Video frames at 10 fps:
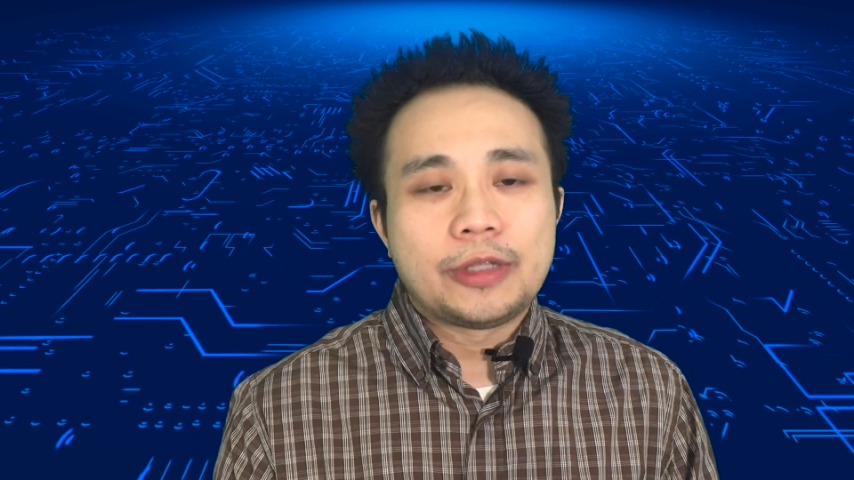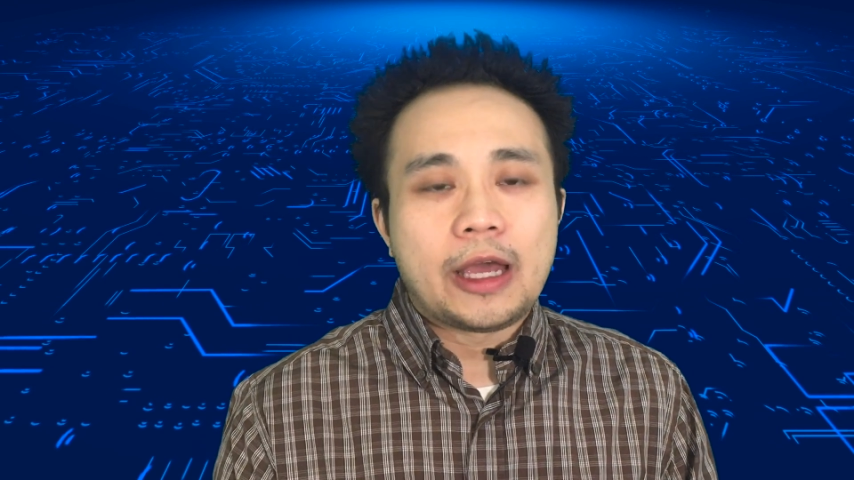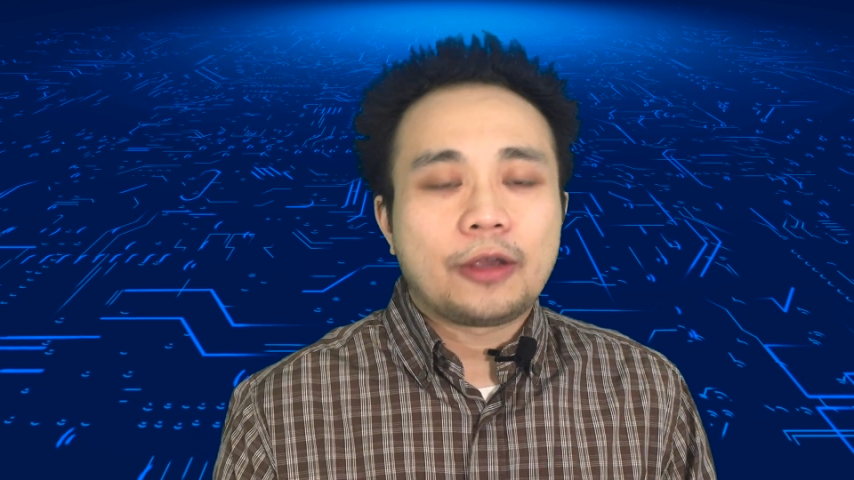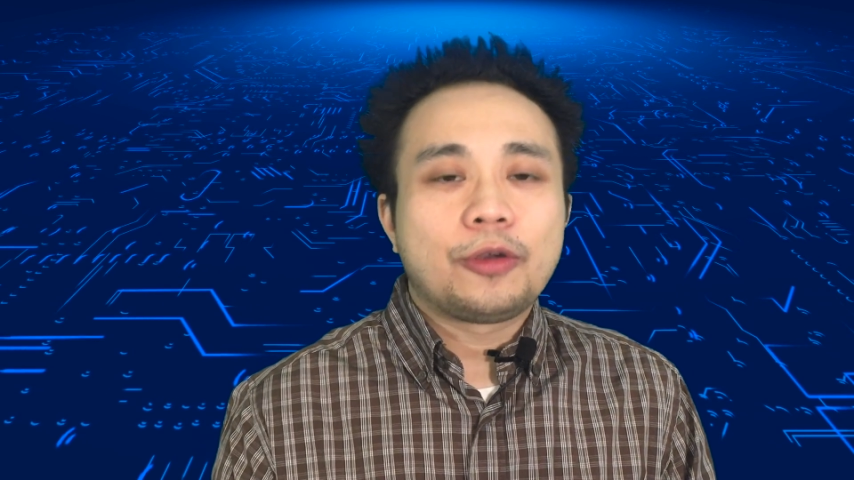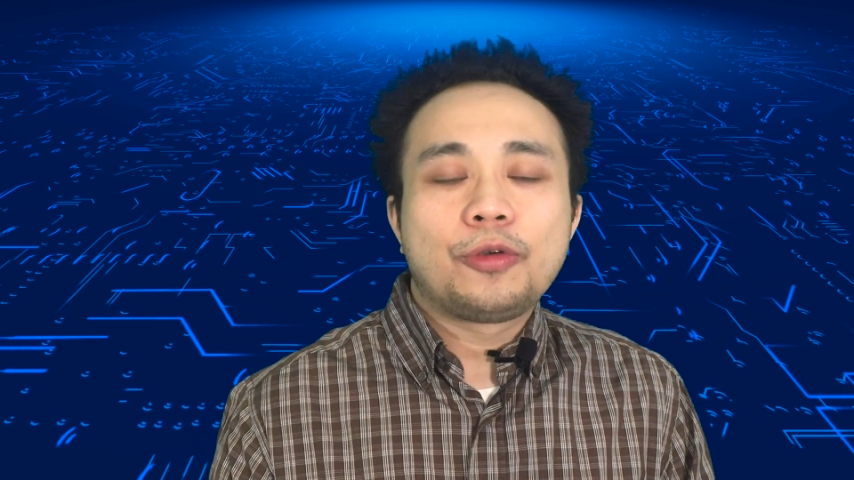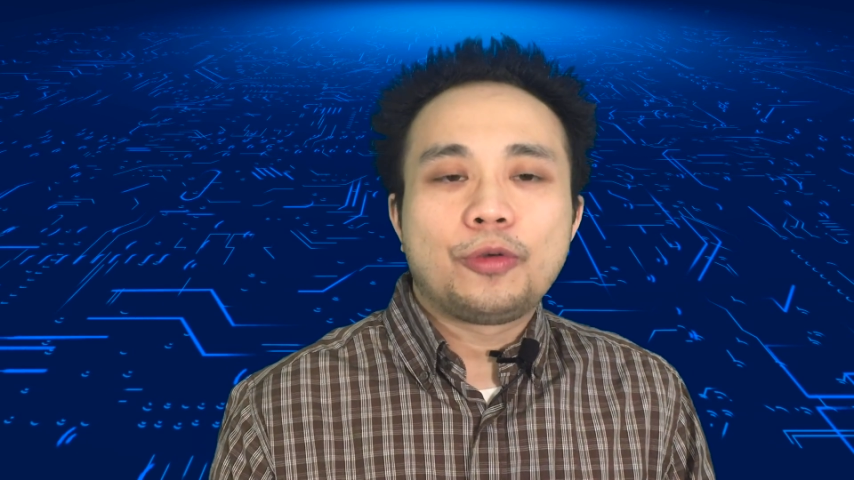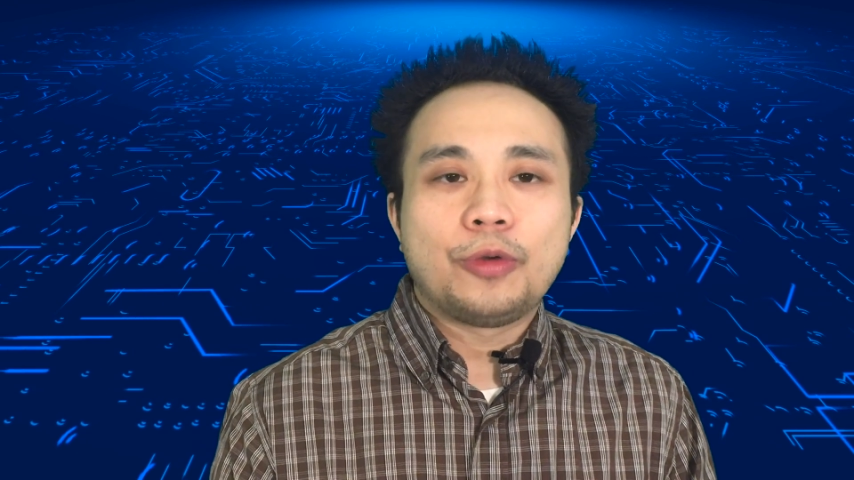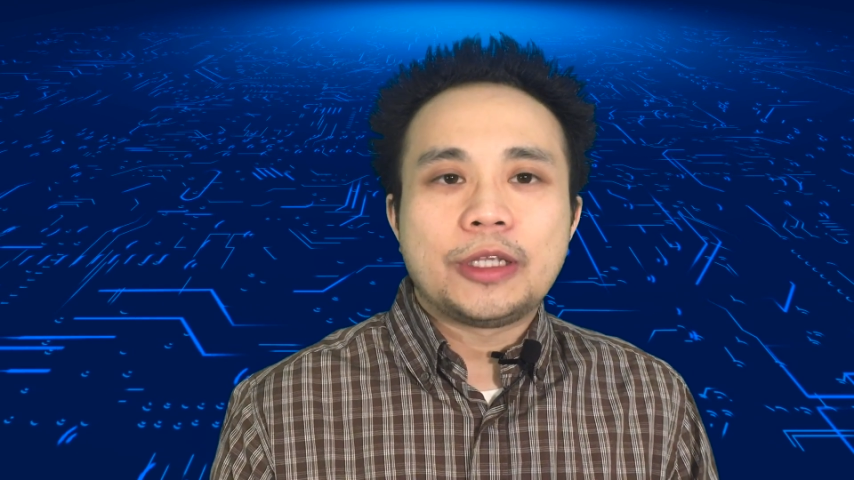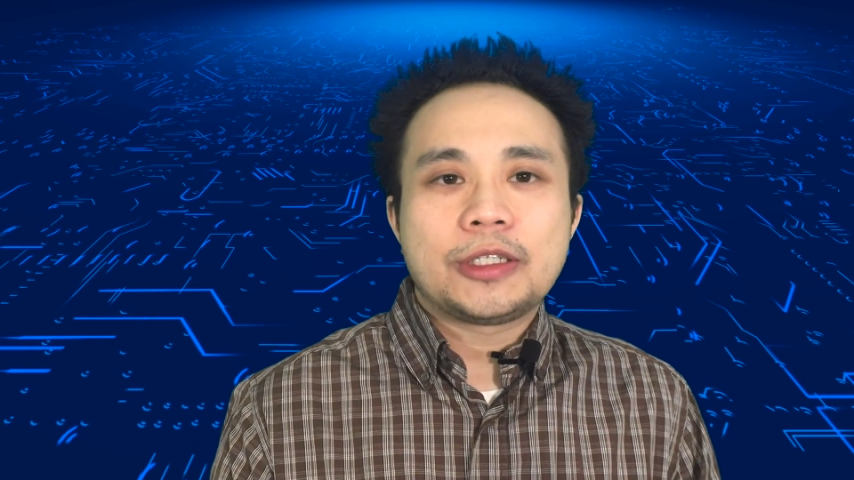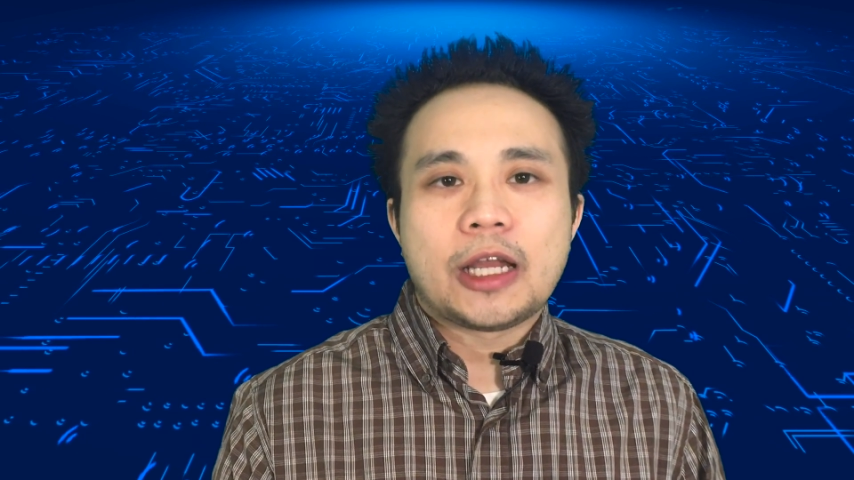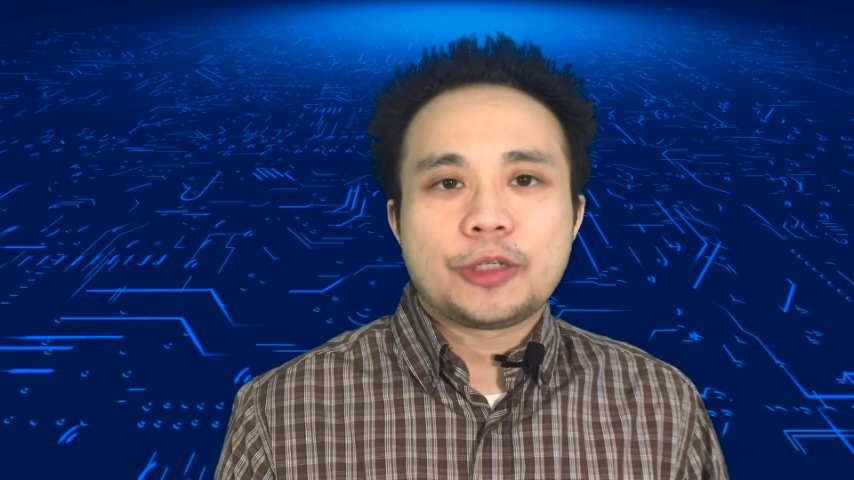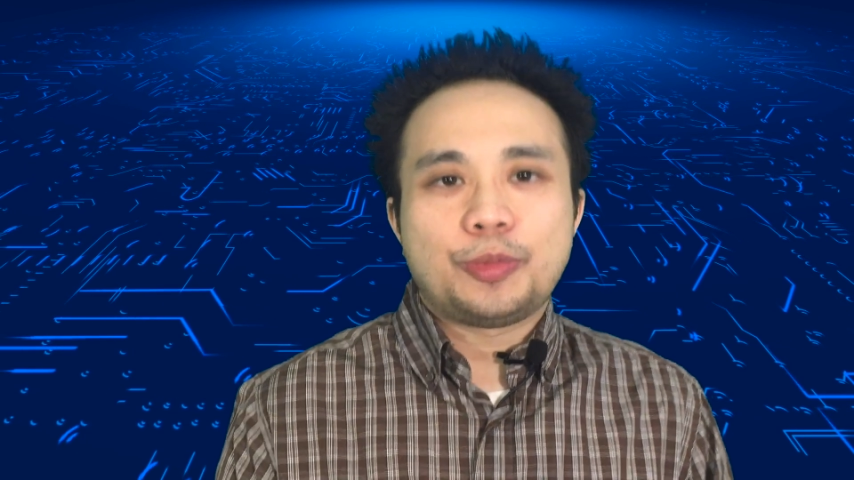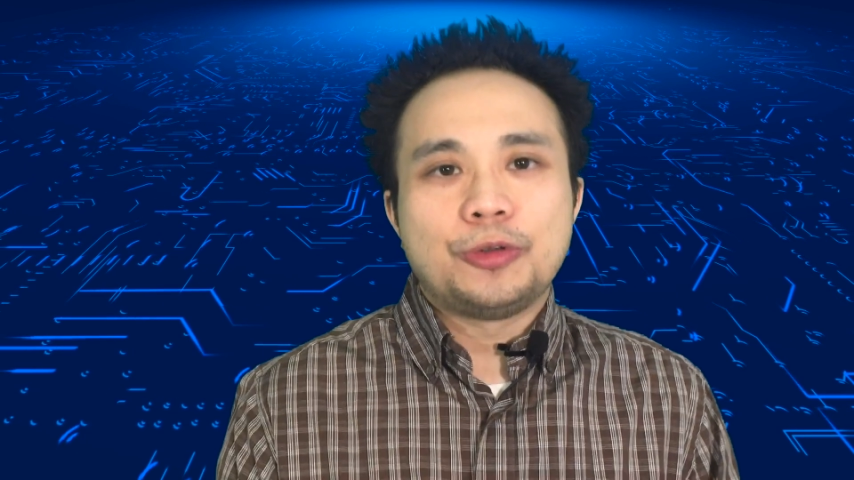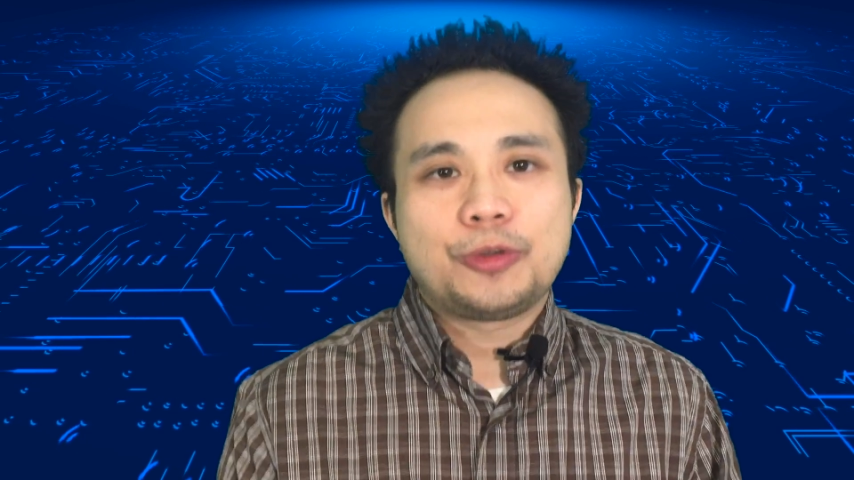that green / blue